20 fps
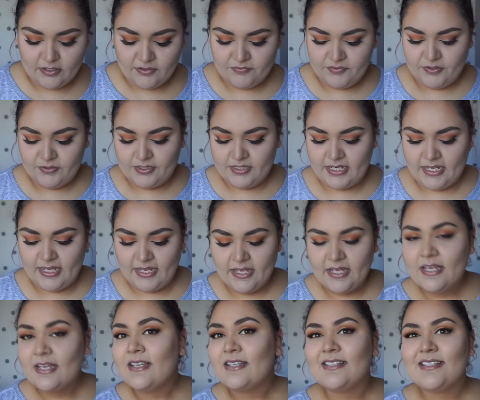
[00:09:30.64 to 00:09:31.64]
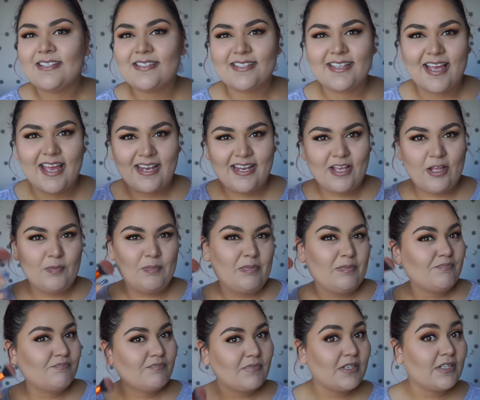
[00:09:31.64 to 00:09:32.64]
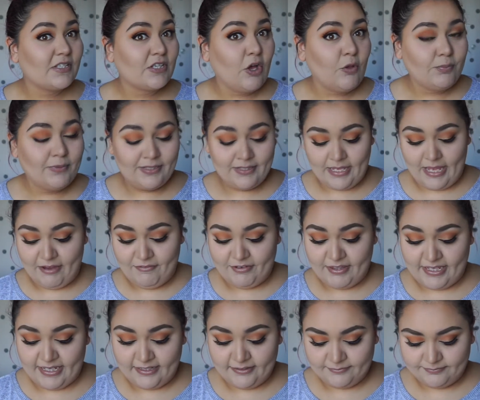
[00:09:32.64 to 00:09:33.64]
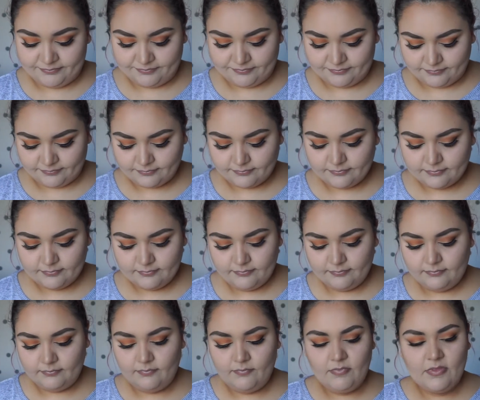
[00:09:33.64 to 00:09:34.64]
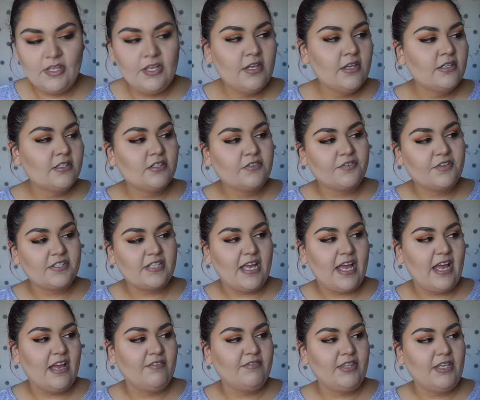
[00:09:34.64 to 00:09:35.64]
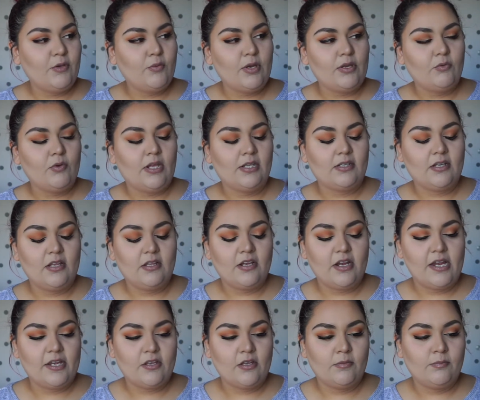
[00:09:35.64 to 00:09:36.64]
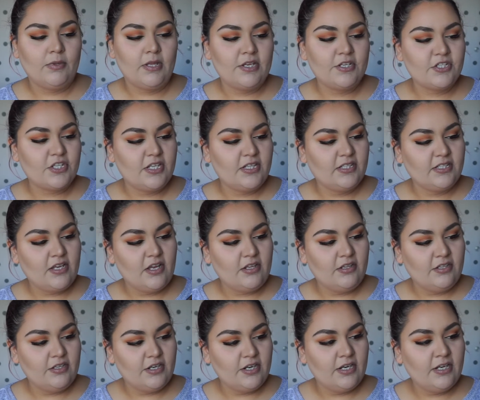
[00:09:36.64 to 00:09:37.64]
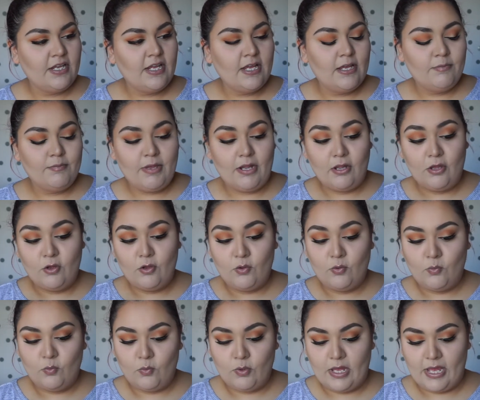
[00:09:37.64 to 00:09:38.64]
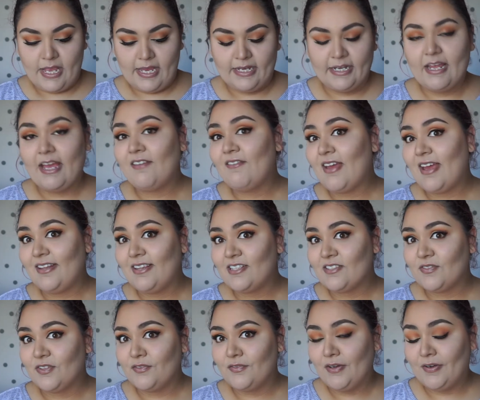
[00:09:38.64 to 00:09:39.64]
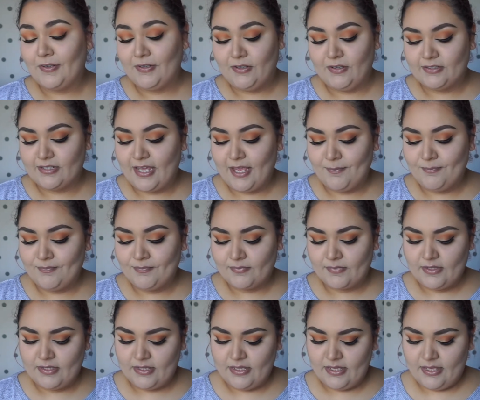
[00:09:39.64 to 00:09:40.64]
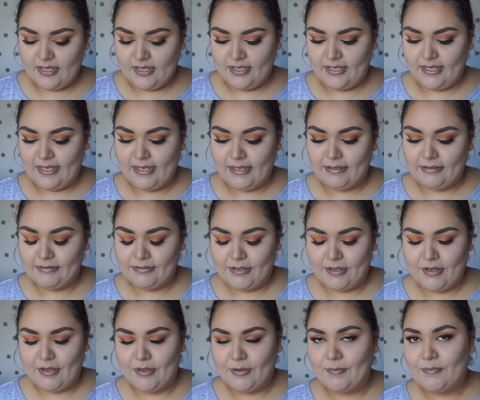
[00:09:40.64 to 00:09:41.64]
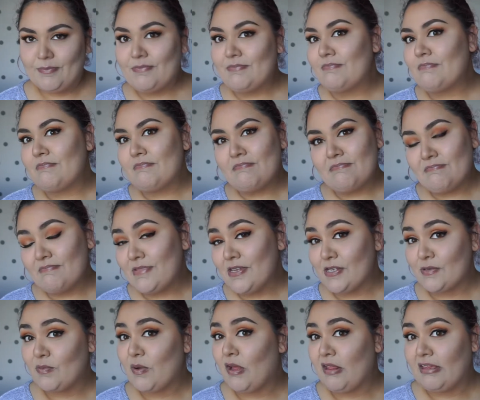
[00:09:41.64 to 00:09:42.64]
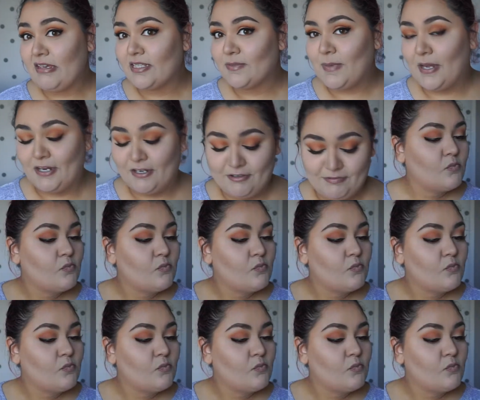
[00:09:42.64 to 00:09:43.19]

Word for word: a few today just to kind of help sculpt everything. So first I have the Wet n Wild Color Icon Blush in the color Mellow Wine. I've had this for a very long time and um, it's probably expired.